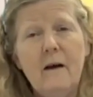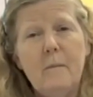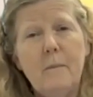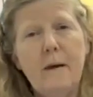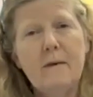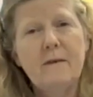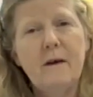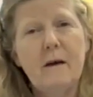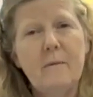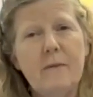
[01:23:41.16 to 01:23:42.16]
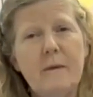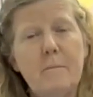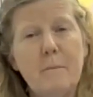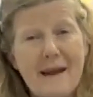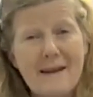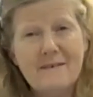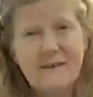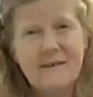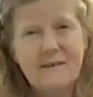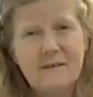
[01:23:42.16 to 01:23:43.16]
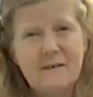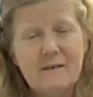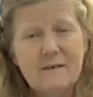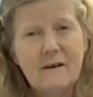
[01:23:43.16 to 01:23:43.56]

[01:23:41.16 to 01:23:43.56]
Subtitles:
but the basics